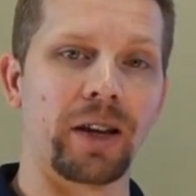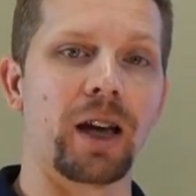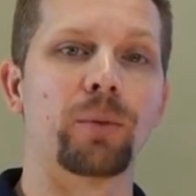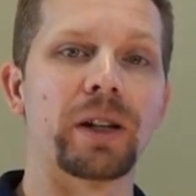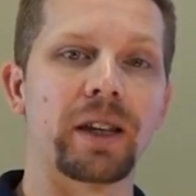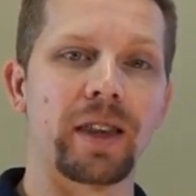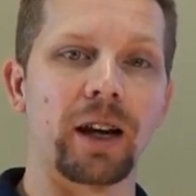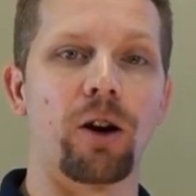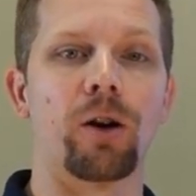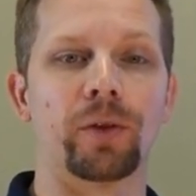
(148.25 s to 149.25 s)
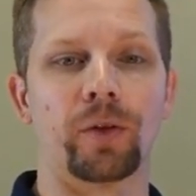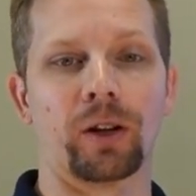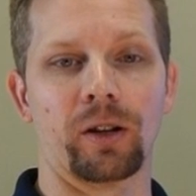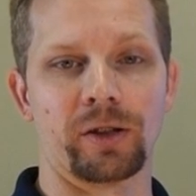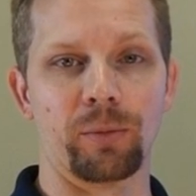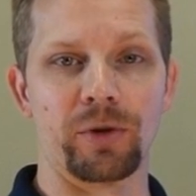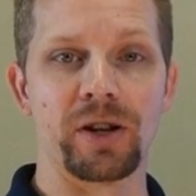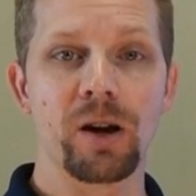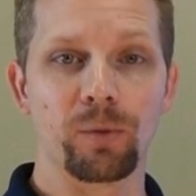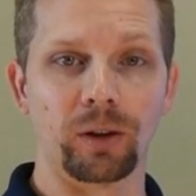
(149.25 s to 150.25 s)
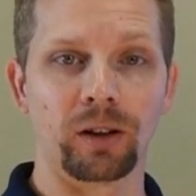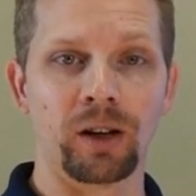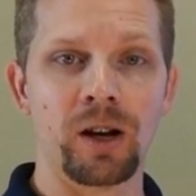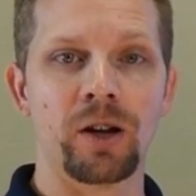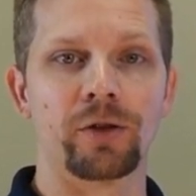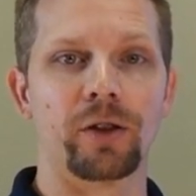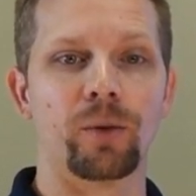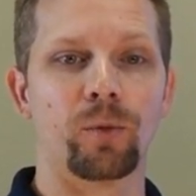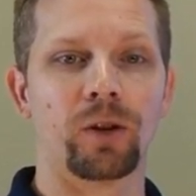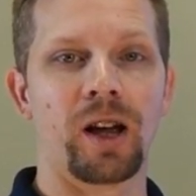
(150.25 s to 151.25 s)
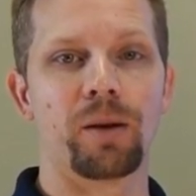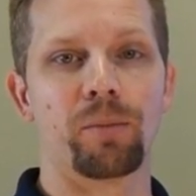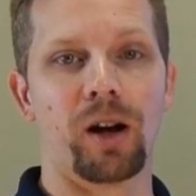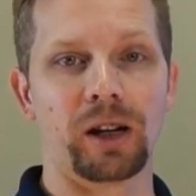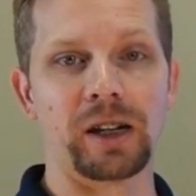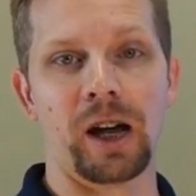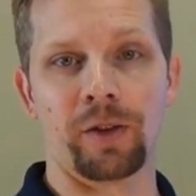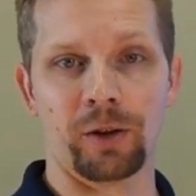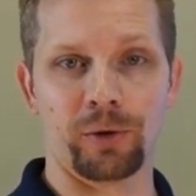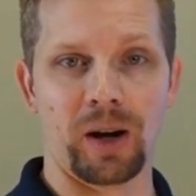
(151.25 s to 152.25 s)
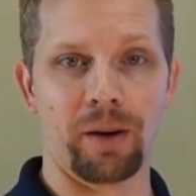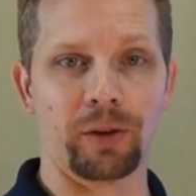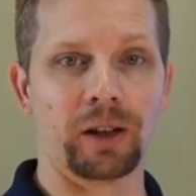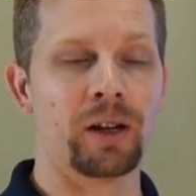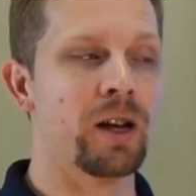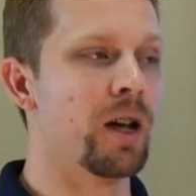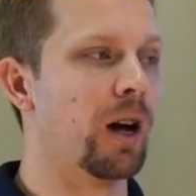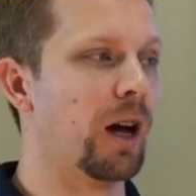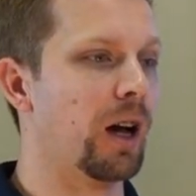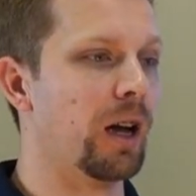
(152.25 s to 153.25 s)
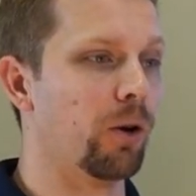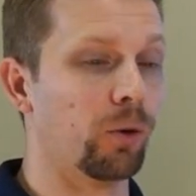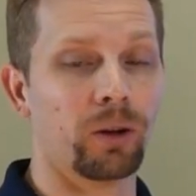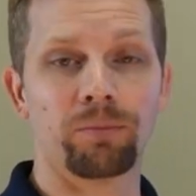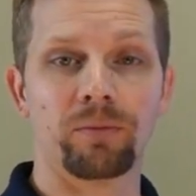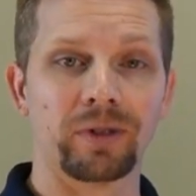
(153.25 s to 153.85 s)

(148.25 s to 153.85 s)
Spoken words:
how do we get that off of our customers' network so that we're not bogging down their traffic or